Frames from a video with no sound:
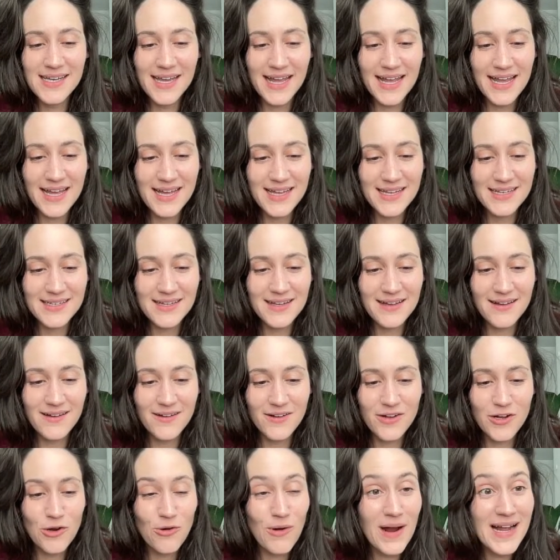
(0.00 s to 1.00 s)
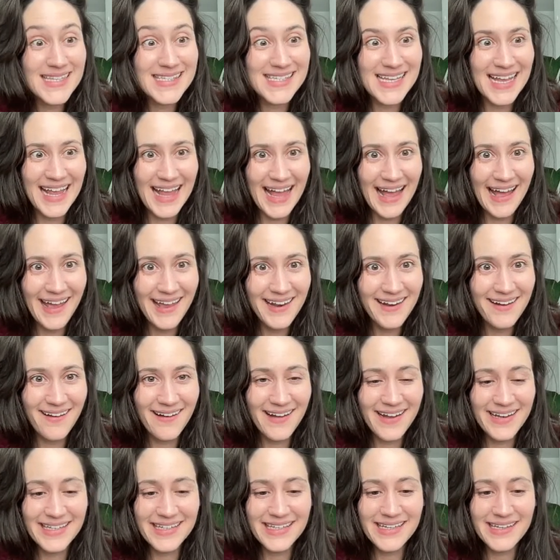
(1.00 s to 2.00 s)
And congrats again
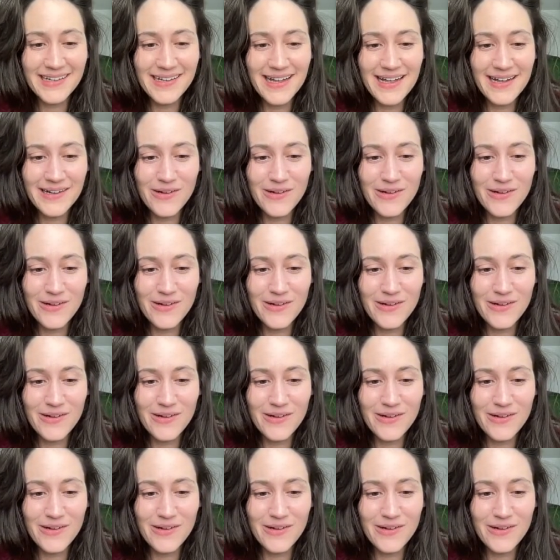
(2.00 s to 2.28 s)
on the